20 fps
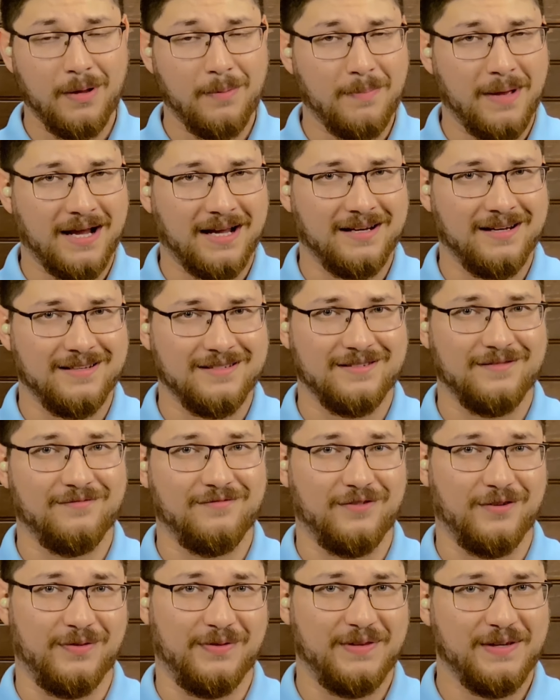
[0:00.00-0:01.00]
mechanism
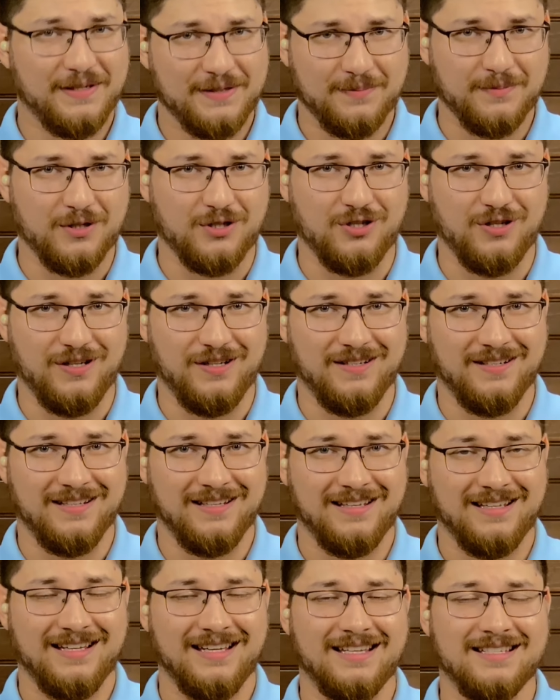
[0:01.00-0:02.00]
for this machine
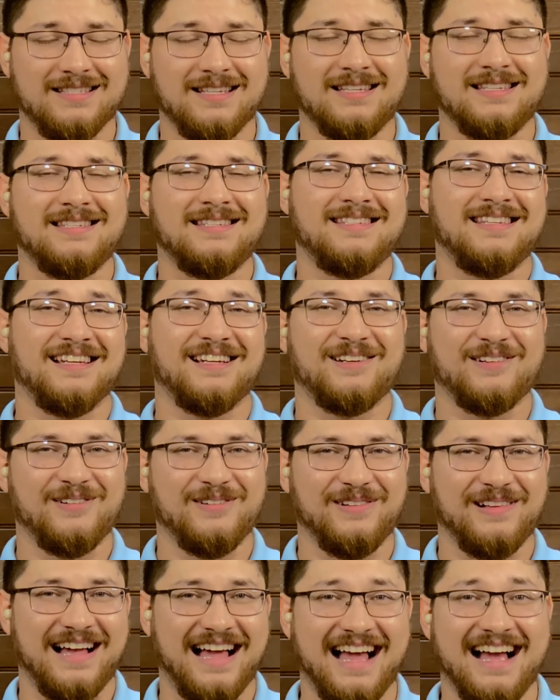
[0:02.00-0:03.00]
is a
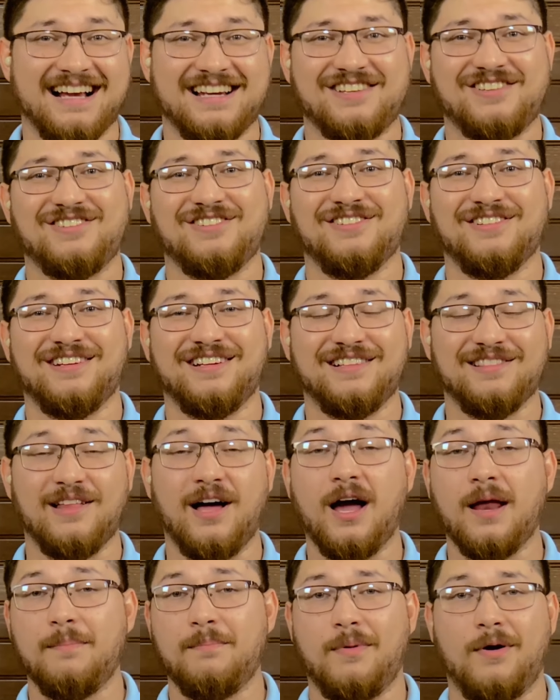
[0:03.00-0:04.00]
single action
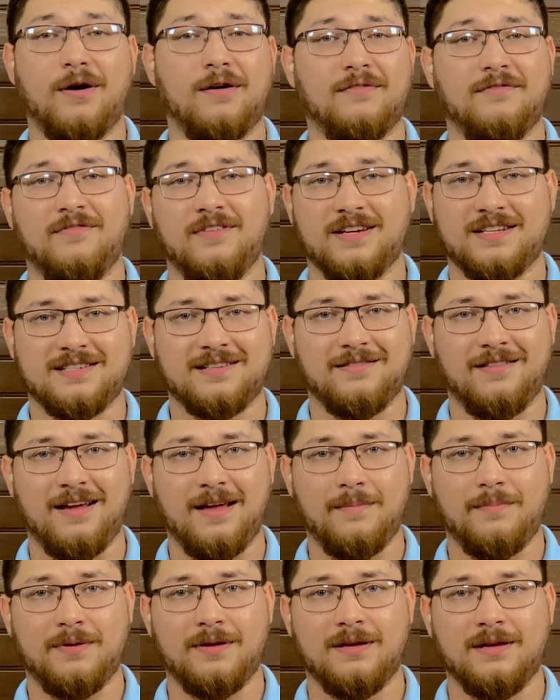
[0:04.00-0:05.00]
glide bar fixed
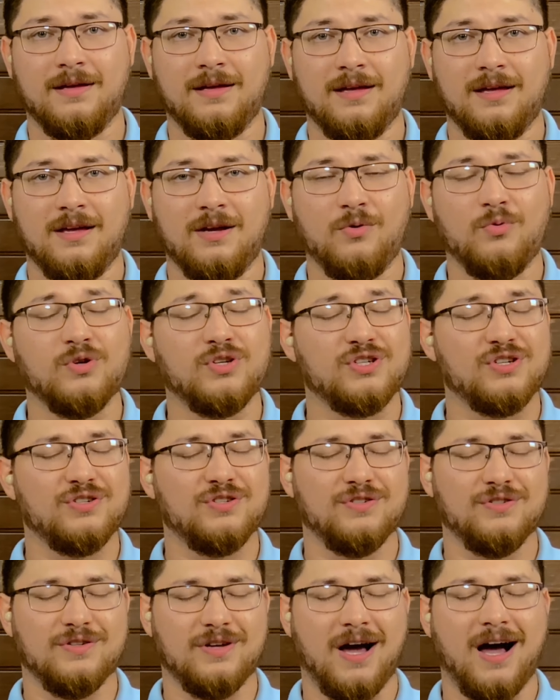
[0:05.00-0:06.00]
clamp, which is
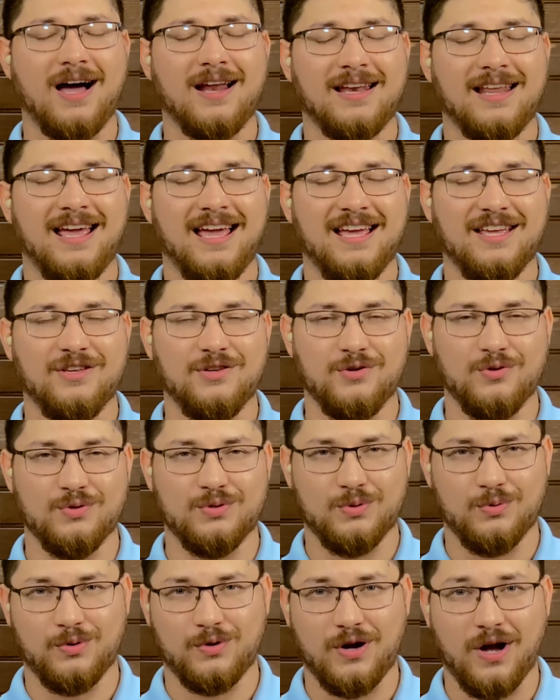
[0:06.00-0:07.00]
not a
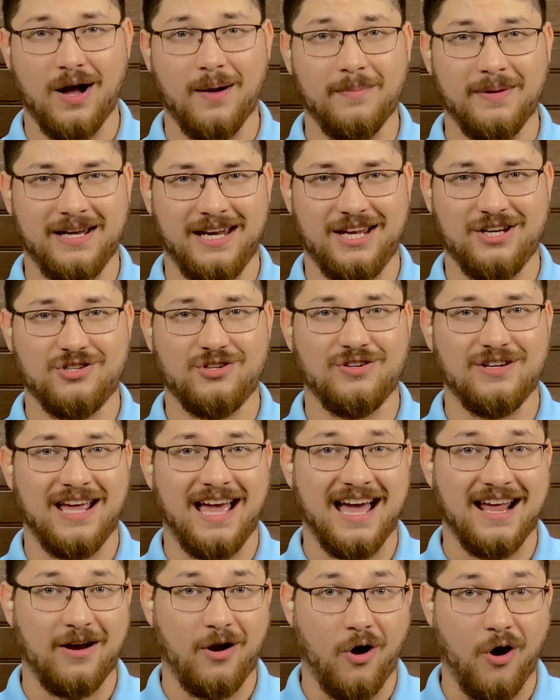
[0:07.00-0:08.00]
usual combination
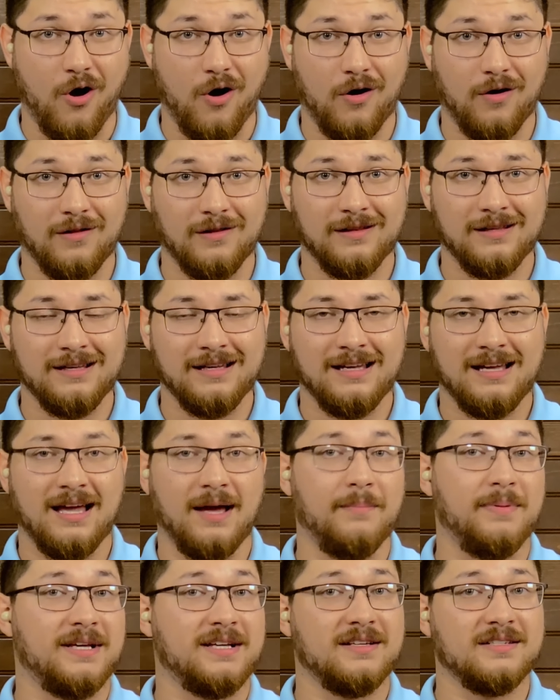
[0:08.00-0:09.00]
at all.
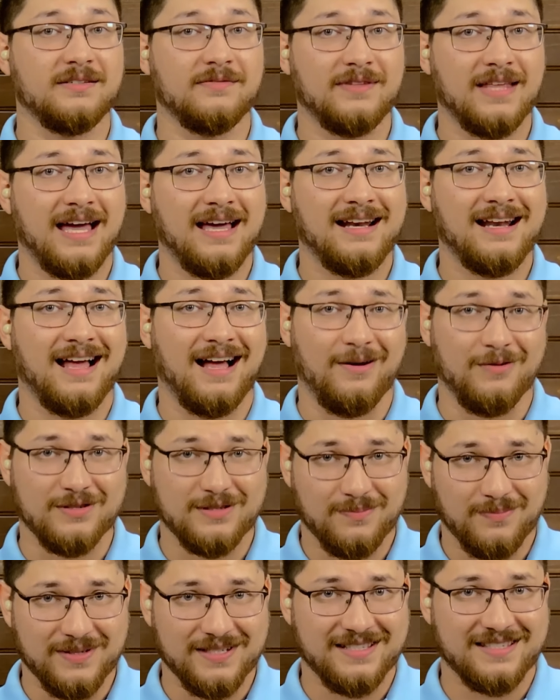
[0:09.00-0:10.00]
And because of that, I was
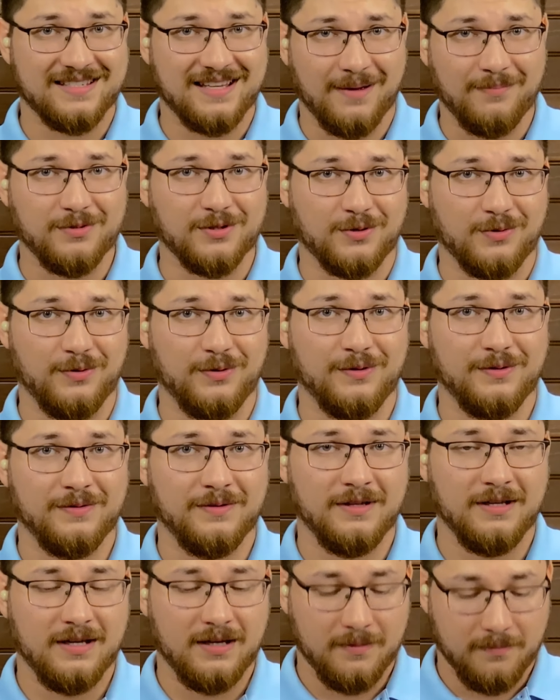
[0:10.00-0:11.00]
a bit skeptical.
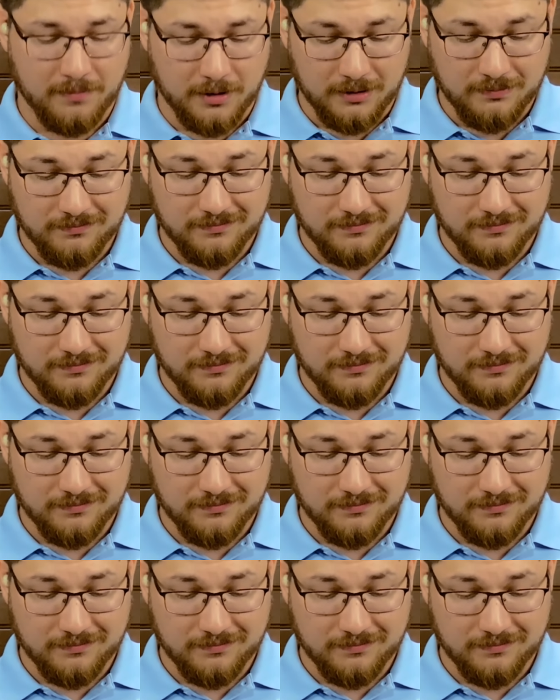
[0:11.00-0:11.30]
But